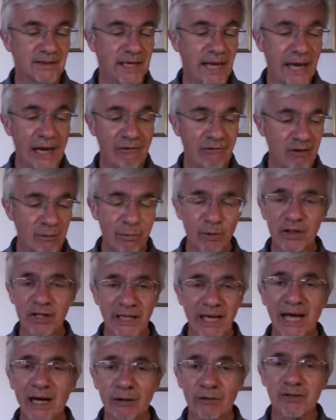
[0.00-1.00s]
Everybody
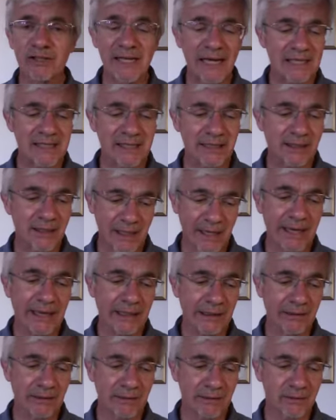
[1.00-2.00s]
else has a
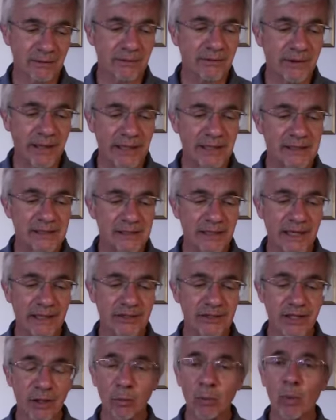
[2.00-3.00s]
king, they said,
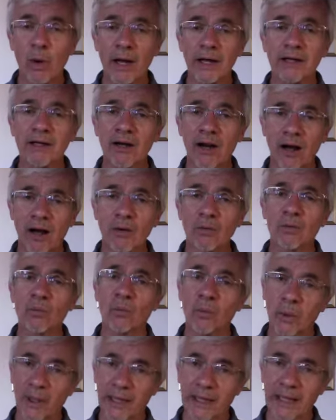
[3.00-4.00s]
so why can't
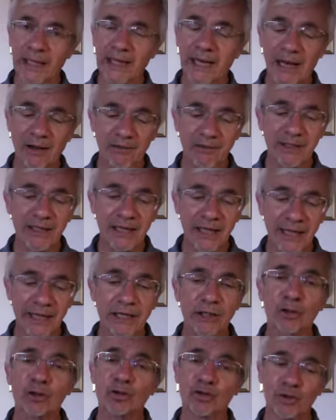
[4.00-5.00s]
we have a
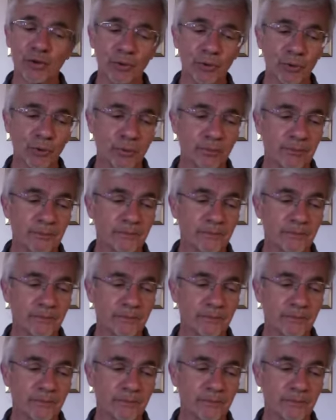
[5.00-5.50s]
king too?